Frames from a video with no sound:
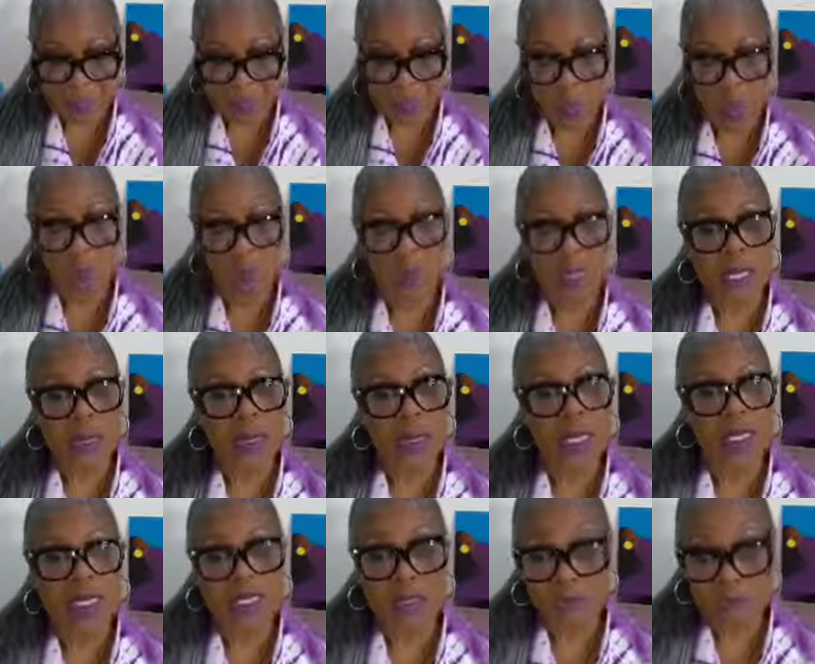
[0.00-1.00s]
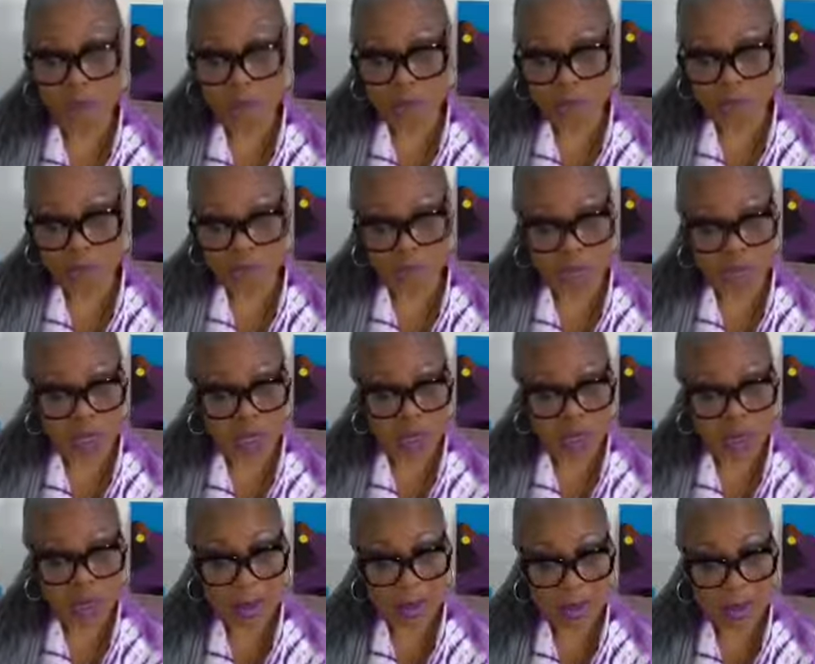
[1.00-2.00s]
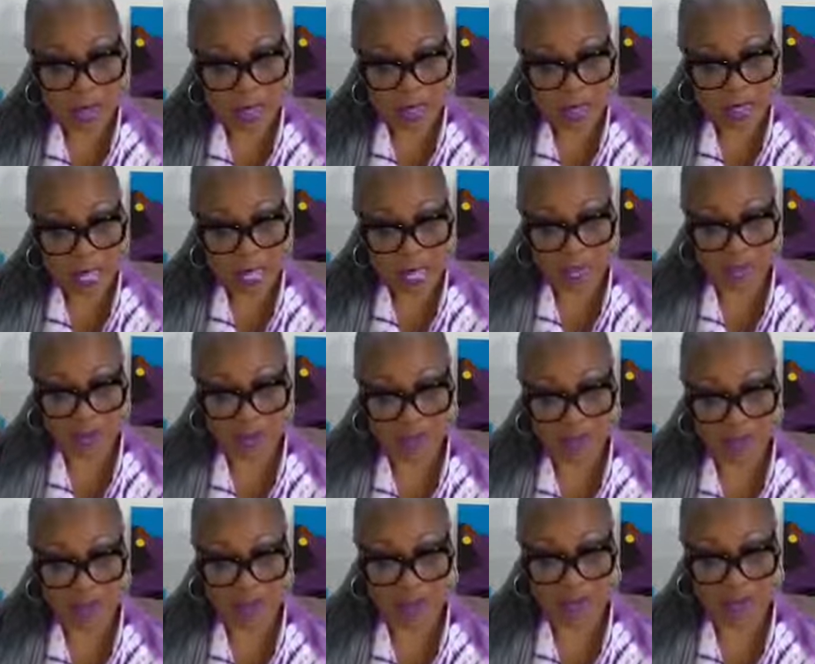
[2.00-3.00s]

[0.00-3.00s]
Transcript: What am I supposed to be doing with my life?